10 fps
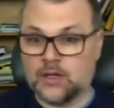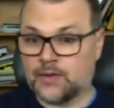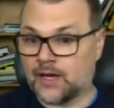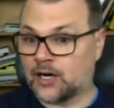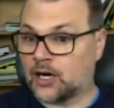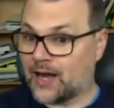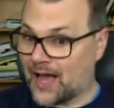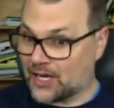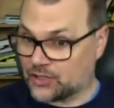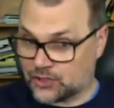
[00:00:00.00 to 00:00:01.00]
there are
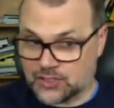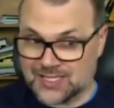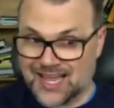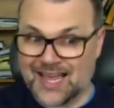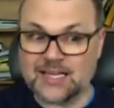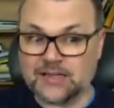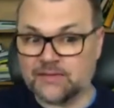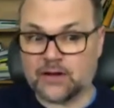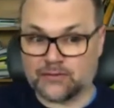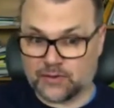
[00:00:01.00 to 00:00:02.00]
actions and
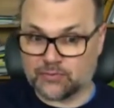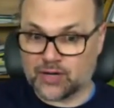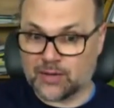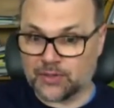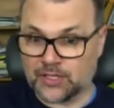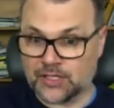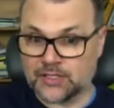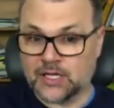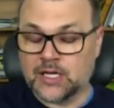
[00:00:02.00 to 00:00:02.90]
evolving properties